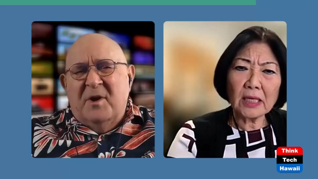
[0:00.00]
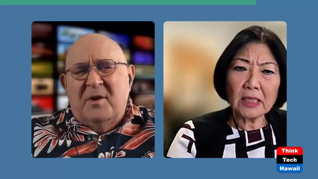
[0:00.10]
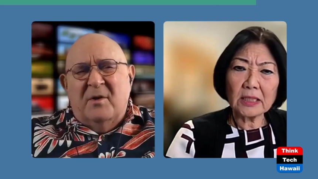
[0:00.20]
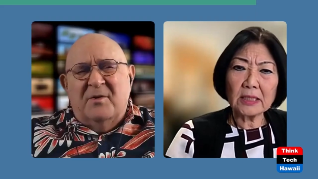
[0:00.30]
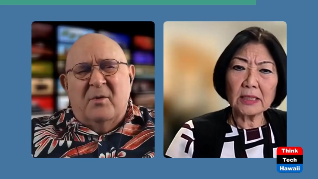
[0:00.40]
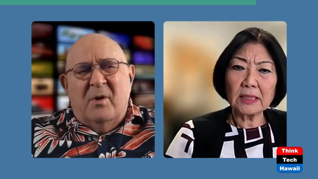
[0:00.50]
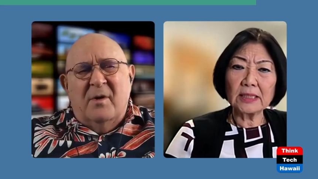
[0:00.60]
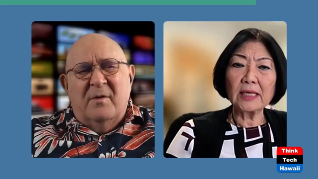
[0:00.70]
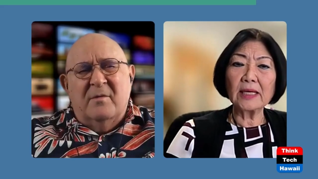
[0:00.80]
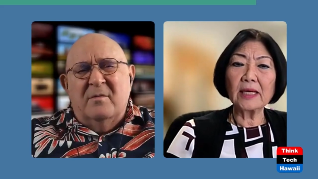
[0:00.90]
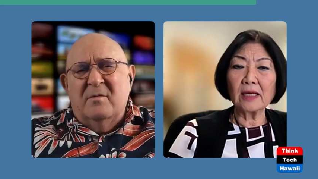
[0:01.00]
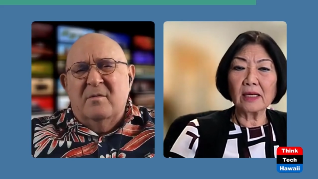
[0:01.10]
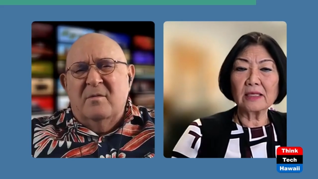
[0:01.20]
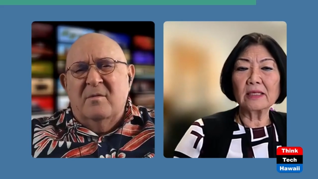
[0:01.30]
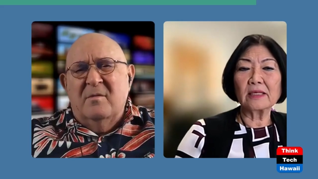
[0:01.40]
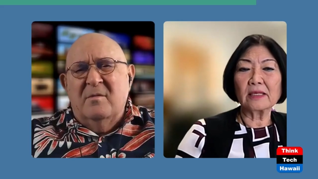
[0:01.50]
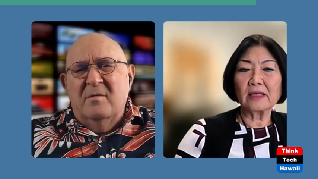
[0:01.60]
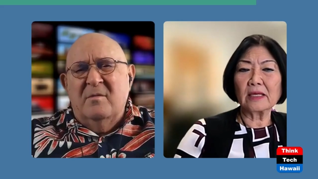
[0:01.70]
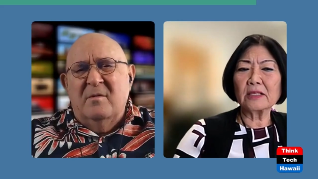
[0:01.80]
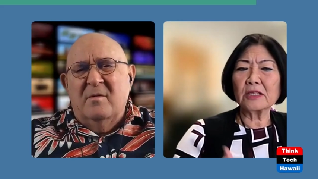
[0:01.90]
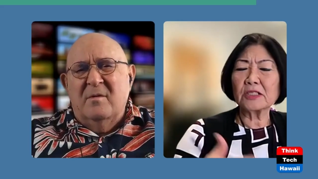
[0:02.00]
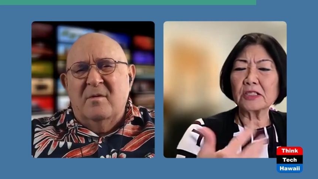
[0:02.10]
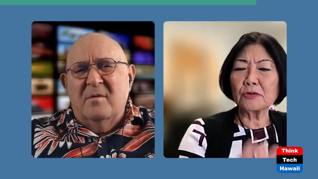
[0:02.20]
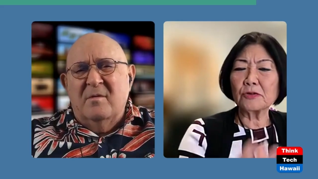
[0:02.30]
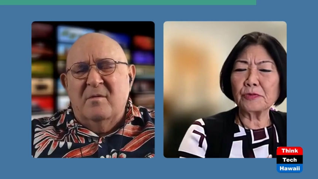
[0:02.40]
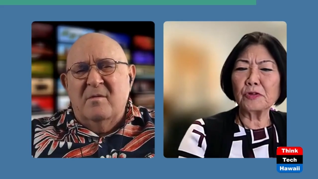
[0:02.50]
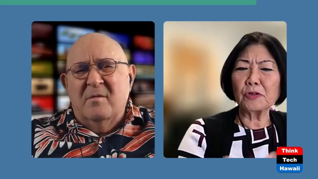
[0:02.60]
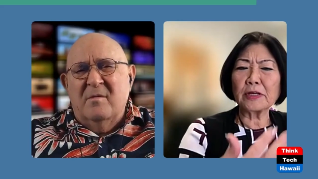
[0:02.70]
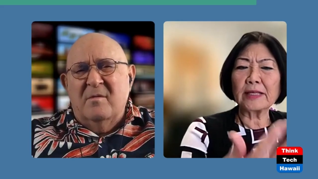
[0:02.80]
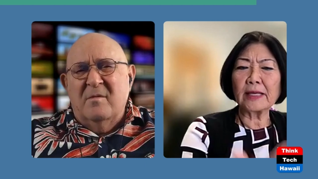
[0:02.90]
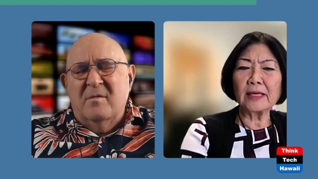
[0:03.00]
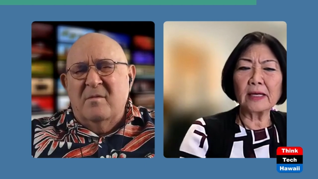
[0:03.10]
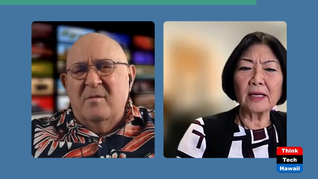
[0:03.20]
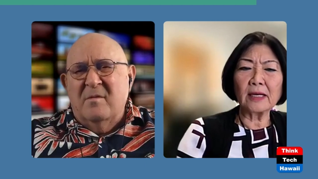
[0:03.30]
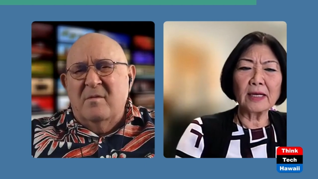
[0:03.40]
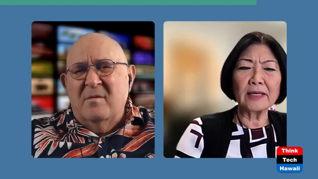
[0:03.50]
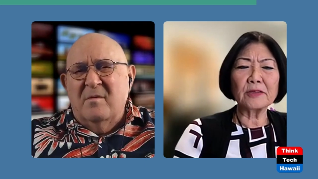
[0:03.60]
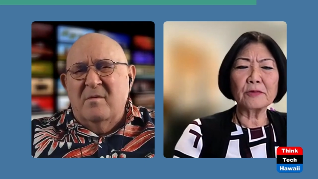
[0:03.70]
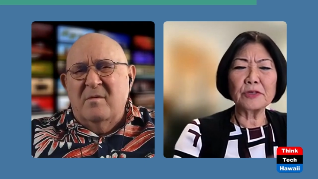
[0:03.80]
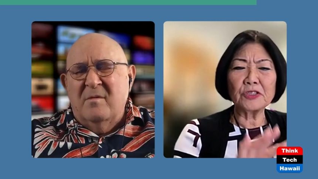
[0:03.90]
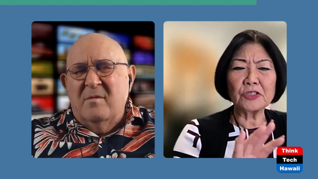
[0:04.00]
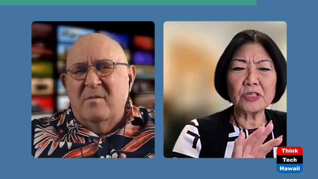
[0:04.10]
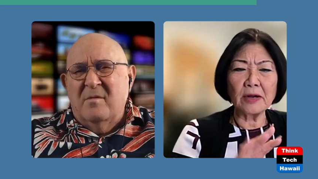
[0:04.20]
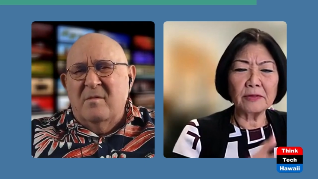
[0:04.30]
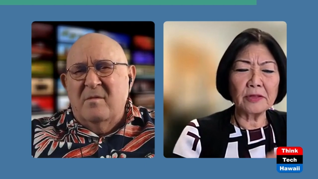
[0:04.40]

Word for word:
Speaker 1: committee also, aren't
Speaker 2: you? Yeah, and that's, you know, if you look at A I and the re, on